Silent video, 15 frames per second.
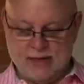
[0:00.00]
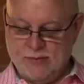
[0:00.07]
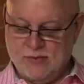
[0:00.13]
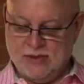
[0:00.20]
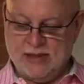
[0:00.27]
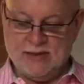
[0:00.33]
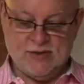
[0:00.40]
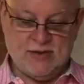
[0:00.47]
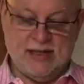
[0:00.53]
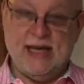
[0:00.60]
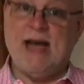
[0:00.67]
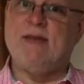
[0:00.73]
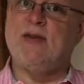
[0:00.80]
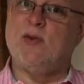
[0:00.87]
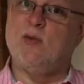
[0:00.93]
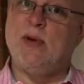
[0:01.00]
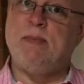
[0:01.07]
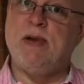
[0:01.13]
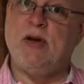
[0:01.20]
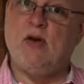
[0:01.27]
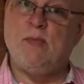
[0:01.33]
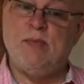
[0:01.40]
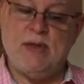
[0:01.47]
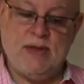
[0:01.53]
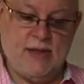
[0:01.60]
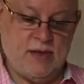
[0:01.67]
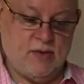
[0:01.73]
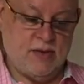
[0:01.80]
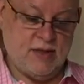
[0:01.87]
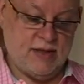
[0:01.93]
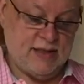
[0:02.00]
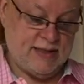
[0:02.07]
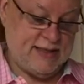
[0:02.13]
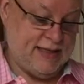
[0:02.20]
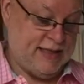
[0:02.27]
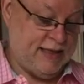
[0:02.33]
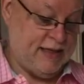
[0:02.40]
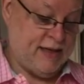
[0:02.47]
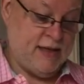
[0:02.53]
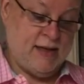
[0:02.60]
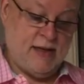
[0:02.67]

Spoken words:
I will literally have to rip it open in order to see